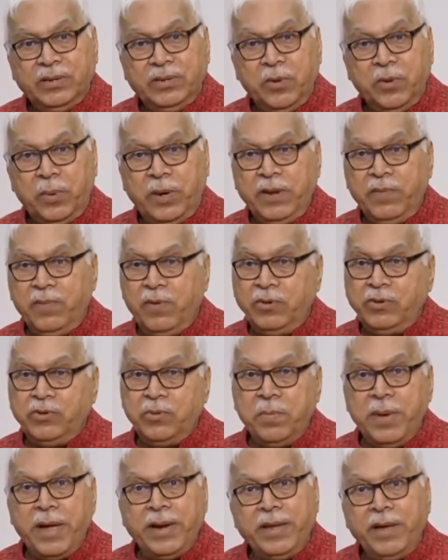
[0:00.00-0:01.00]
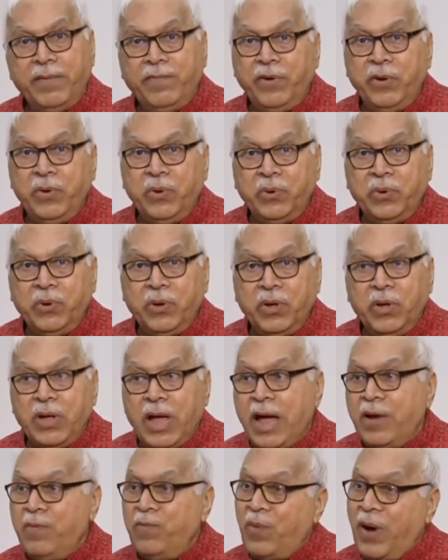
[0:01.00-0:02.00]
Nobody wants to marry a widow.
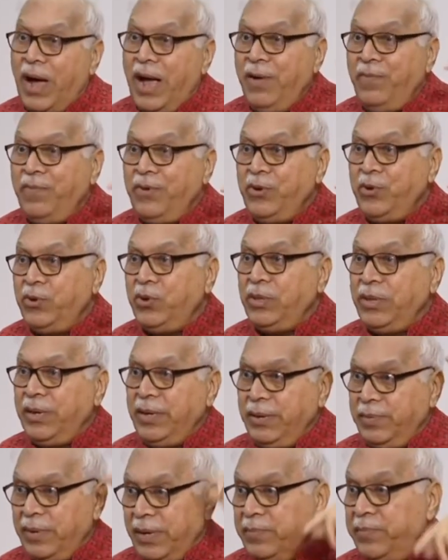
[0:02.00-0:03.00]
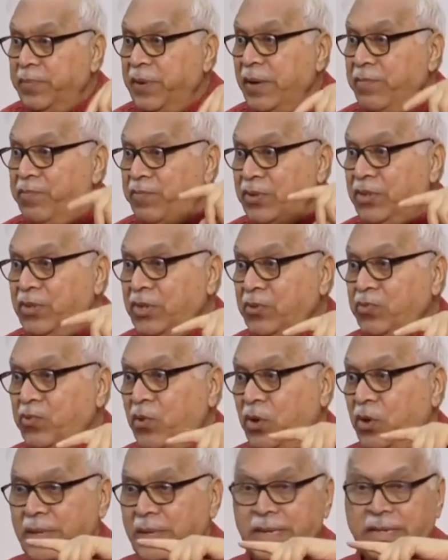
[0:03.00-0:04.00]
And why widow? The emphasis
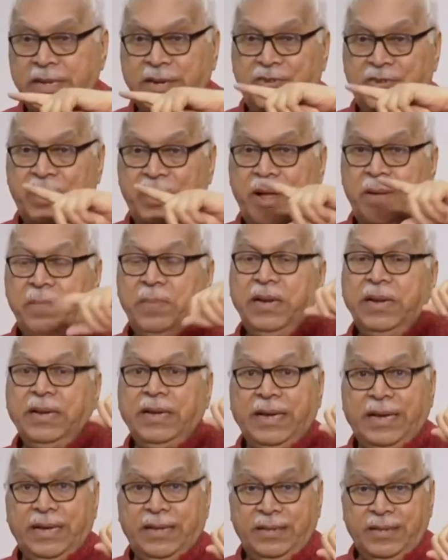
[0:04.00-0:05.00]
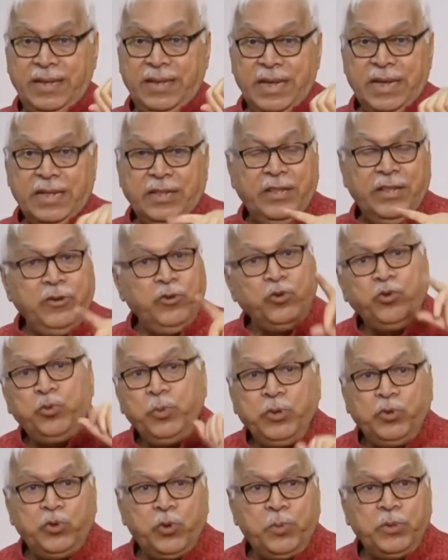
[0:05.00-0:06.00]
was in the tribal days, there used
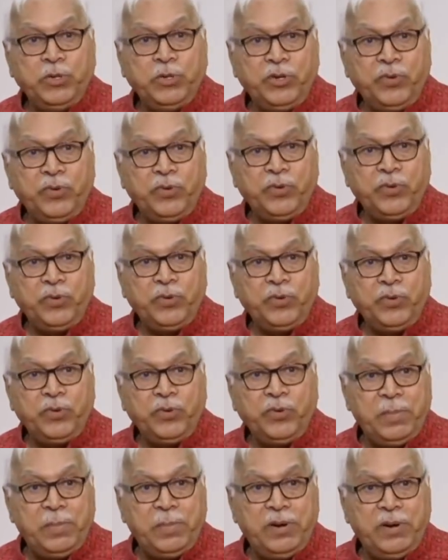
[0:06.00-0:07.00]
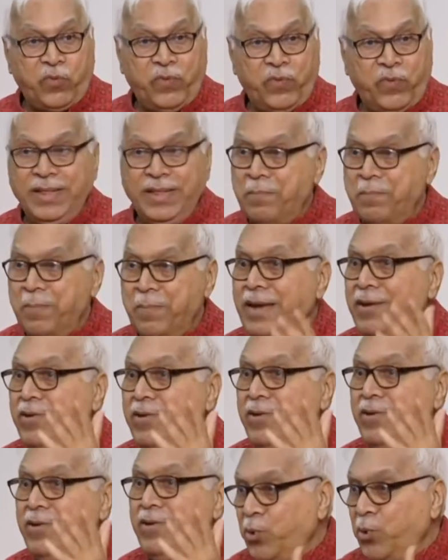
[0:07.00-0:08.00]
to be so much of tribal warfare. The men
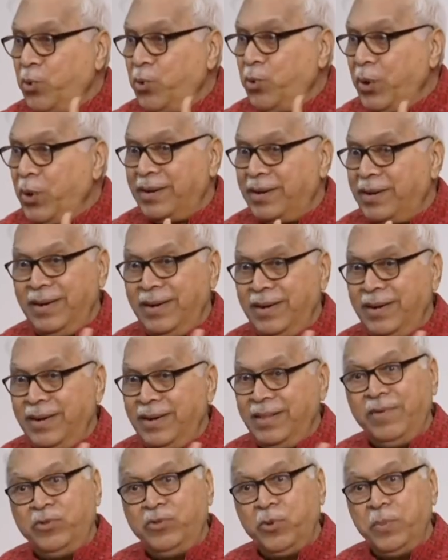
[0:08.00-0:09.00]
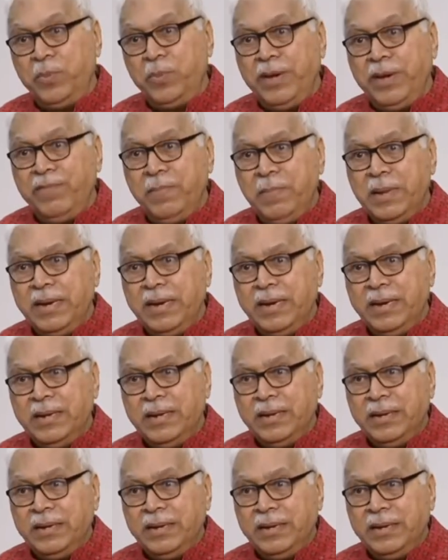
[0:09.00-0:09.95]
used to get killed. There were so many women.